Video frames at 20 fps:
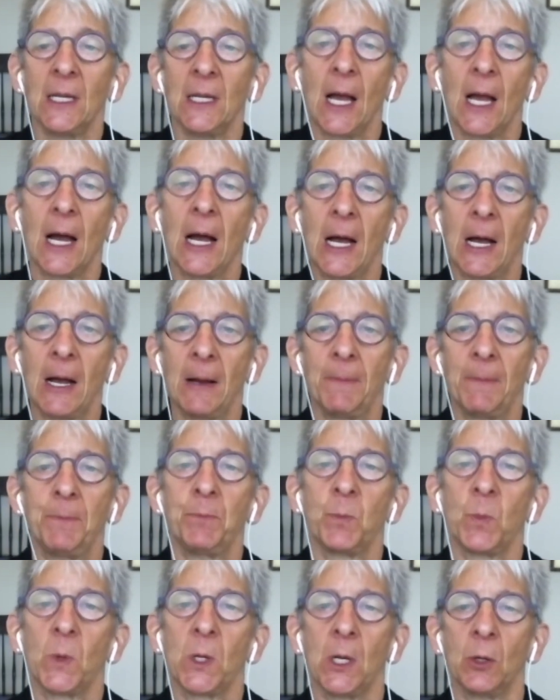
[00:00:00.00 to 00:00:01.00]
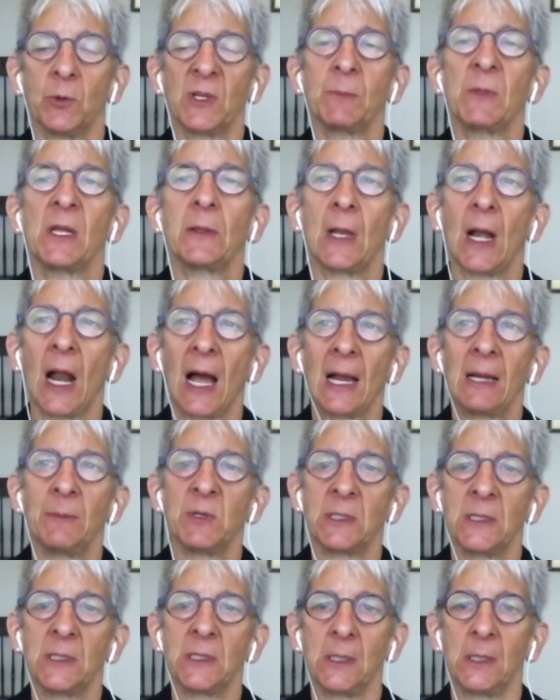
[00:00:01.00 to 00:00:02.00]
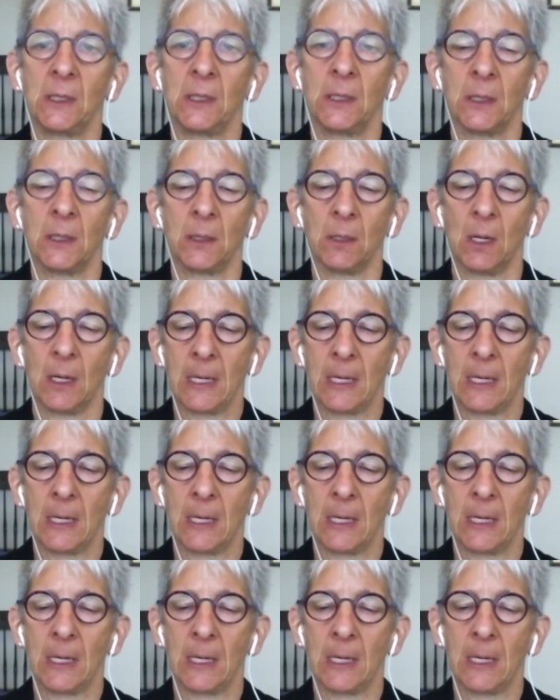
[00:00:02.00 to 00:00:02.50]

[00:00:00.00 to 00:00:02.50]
you know, something that I'm seeing